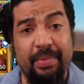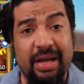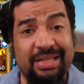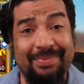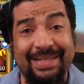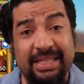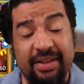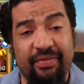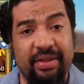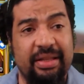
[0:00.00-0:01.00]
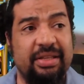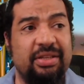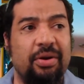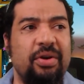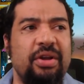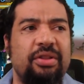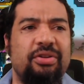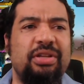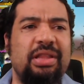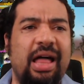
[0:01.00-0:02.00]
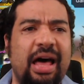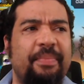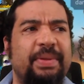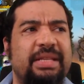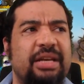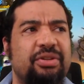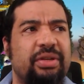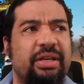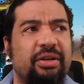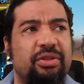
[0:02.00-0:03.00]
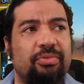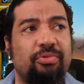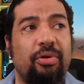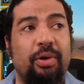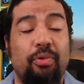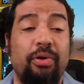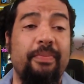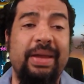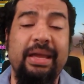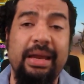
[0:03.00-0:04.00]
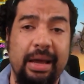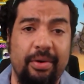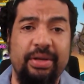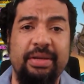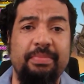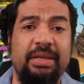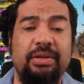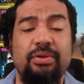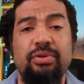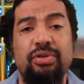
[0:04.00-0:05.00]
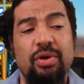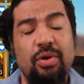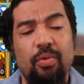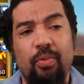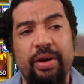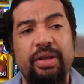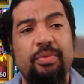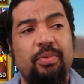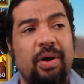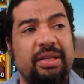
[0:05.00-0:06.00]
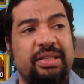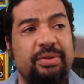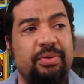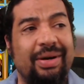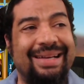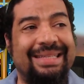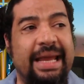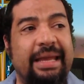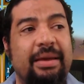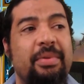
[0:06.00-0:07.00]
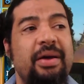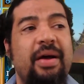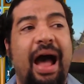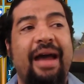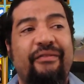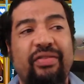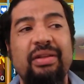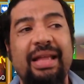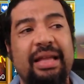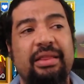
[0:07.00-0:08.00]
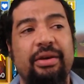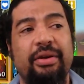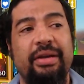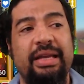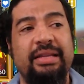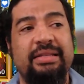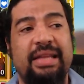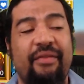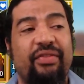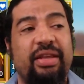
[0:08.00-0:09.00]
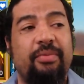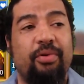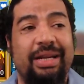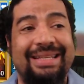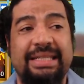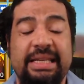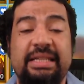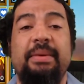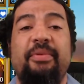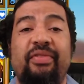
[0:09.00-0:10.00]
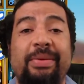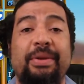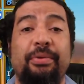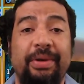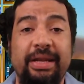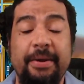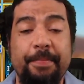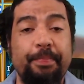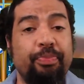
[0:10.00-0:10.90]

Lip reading: Boss specifically. So there's a lot of potential here to Roric Wyrmbane, how he can be used, where you would want to take him. I feel like we're going to see some of him in Arena.